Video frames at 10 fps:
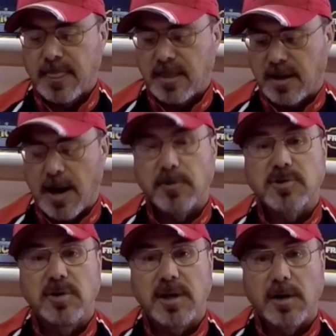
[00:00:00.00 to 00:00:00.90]
an
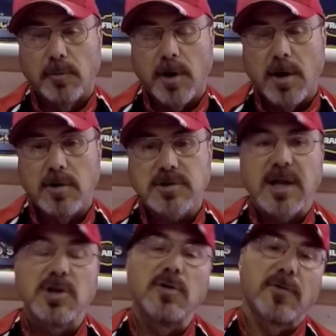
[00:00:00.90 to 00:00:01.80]
opportunity arose,
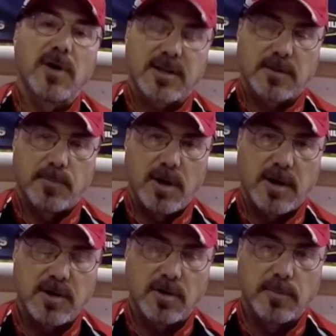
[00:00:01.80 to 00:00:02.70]
and you forgot to plug
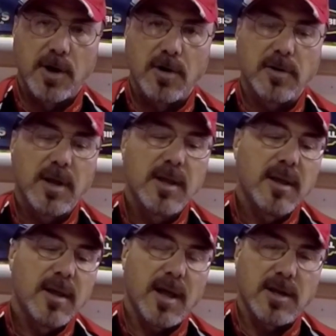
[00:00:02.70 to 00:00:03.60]
in your boat,
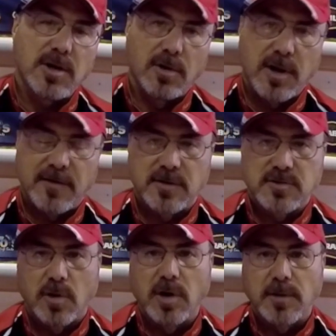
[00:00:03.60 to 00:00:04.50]
and you don't have a
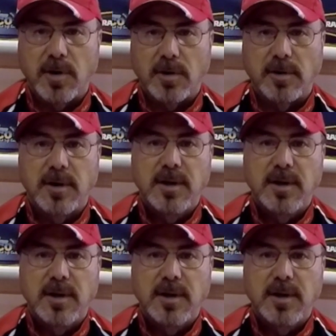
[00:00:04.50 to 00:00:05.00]
trolling motor,